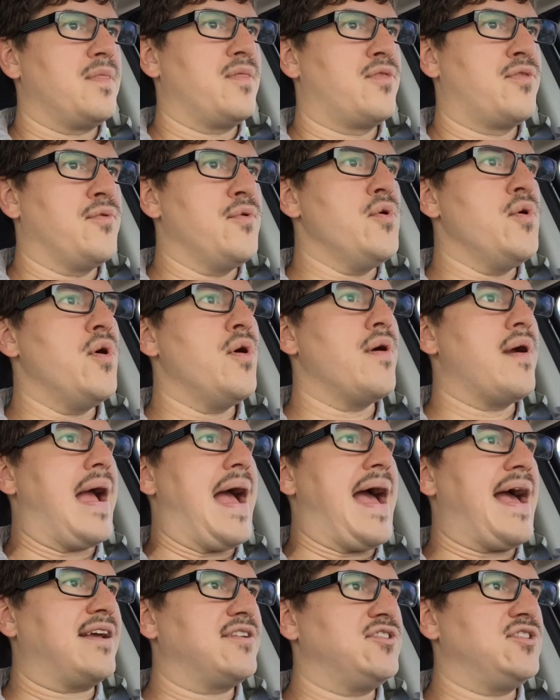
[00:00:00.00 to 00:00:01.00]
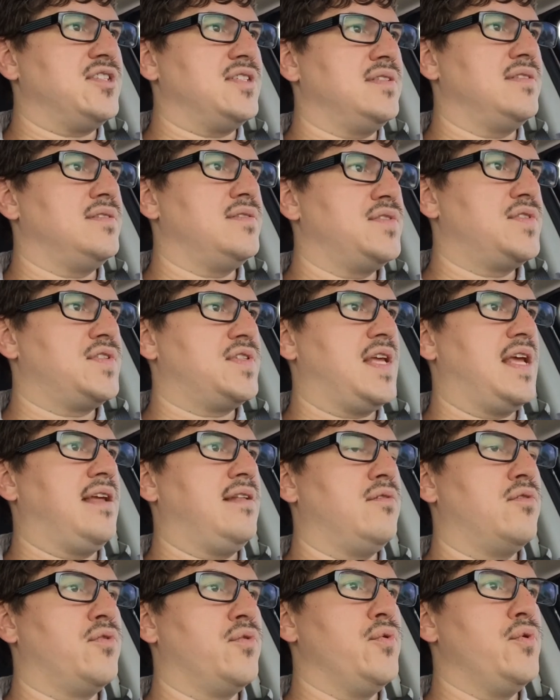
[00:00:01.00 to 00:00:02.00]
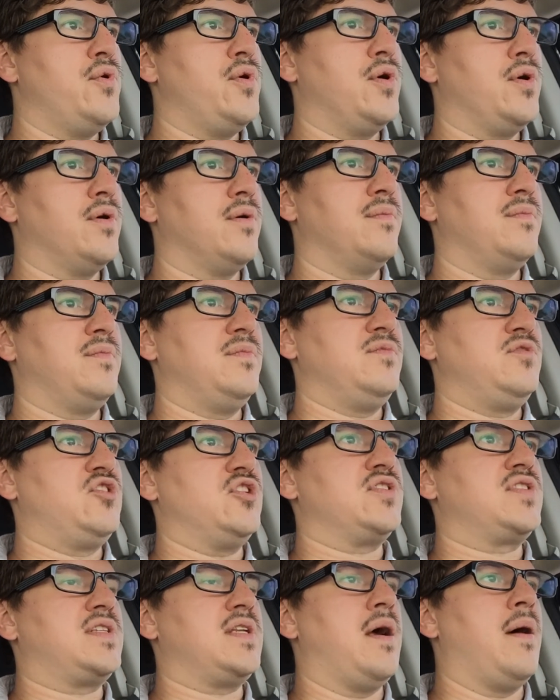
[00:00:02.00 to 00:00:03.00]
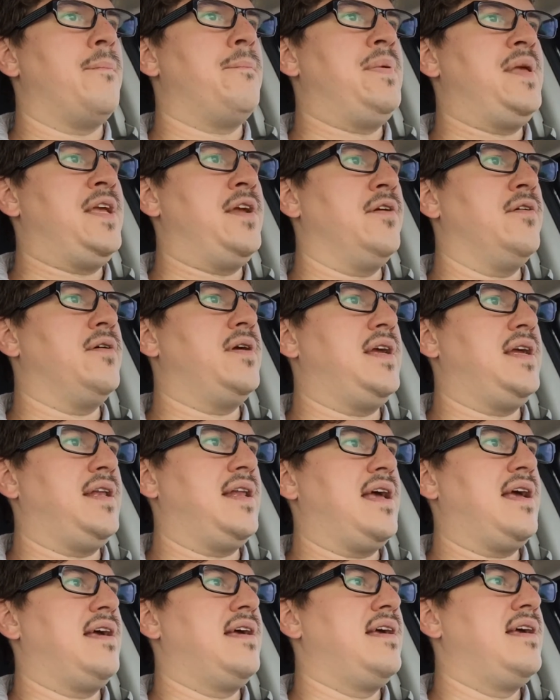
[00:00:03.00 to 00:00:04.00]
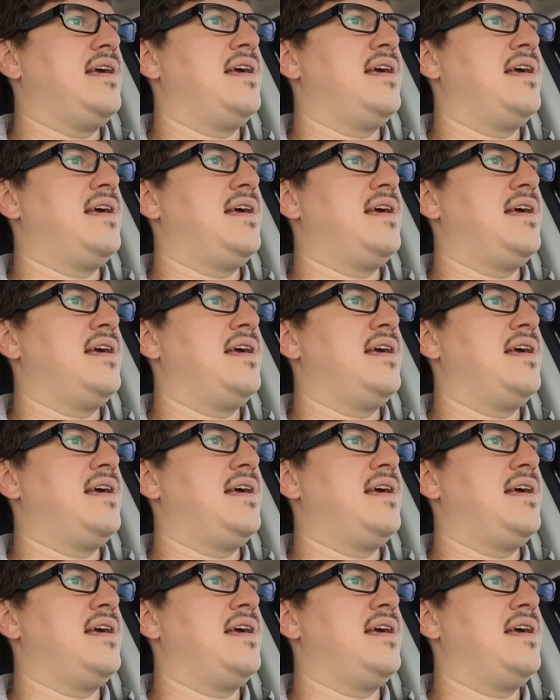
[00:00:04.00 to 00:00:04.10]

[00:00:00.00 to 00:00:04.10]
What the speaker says: through her actions and through her just appearing